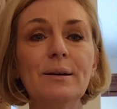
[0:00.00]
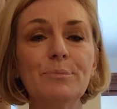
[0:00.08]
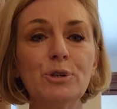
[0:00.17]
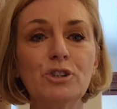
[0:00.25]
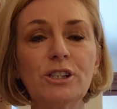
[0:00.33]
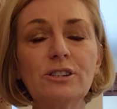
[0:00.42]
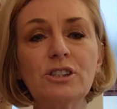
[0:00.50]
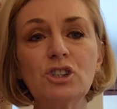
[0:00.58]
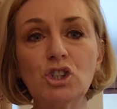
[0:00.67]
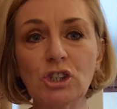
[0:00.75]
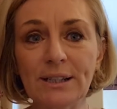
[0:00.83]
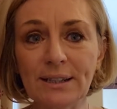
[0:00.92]

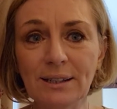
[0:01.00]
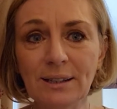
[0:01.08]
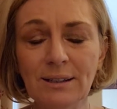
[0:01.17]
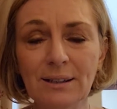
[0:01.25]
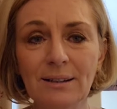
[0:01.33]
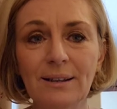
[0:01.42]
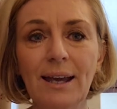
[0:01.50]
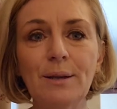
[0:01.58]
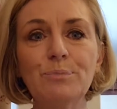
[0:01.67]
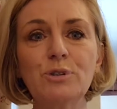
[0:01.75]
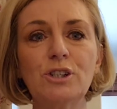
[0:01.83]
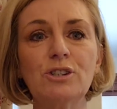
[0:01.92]
progestogen
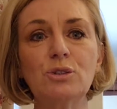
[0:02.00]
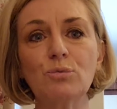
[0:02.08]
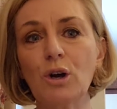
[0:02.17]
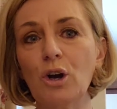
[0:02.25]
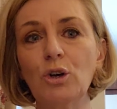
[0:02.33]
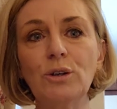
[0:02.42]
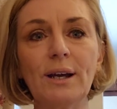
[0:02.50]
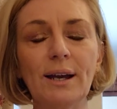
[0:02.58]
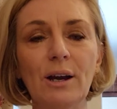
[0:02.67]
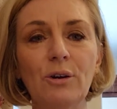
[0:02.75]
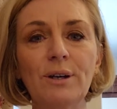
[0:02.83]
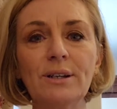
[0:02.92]
and progesterone
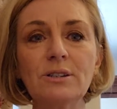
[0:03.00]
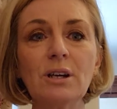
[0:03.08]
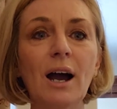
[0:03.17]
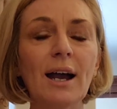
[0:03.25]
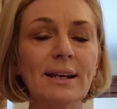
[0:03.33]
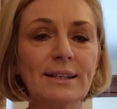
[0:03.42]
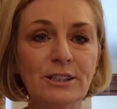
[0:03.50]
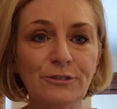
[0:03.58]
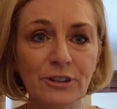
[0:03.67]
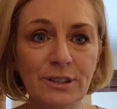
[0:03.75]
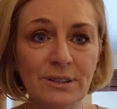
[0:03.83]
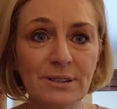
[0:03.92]
are entirely
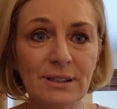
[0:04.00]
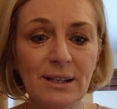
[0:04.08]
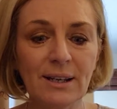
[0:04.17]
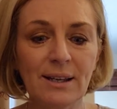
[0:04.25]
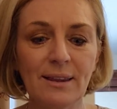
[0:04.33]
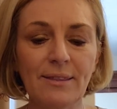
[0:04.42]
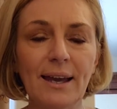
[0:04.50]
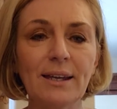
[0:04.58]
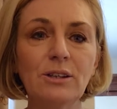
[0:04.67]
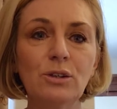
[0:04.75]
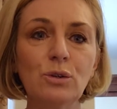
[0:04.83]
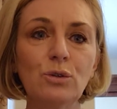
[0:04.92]
different. They're
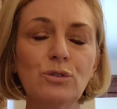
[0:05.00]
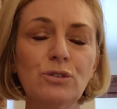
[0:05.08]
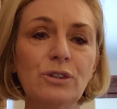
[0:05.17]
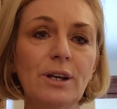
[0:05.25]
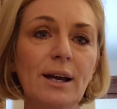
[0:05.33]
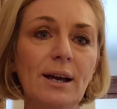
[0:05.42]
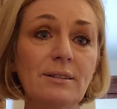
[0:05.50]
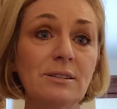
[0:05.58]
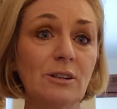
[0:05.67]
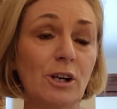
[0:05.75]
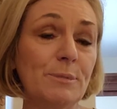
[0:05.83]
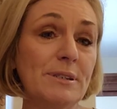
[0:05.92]
used
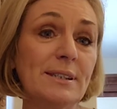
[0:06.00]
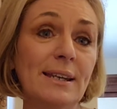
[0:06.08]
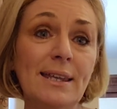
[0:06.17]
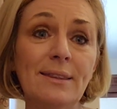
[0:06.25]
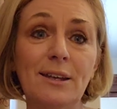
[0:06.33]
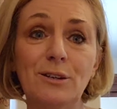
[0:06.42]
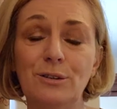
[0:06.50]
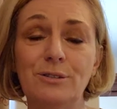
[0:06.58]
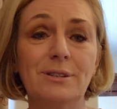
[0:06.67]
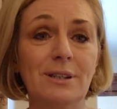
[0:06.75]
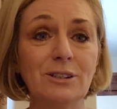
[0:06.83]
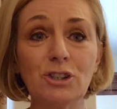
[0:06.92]
synonymously. They're
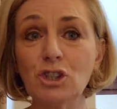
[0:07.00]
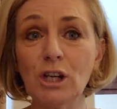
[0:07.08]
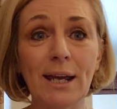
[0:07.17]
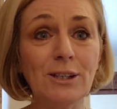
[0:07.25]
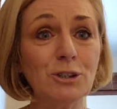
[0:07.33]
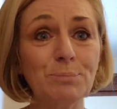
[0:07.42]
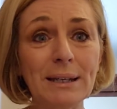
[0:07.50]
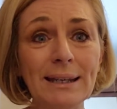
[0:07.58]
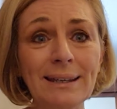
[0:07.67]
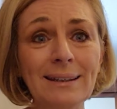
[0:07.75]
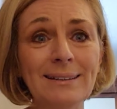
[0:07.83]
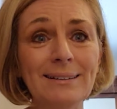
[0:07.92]
used interchangeably.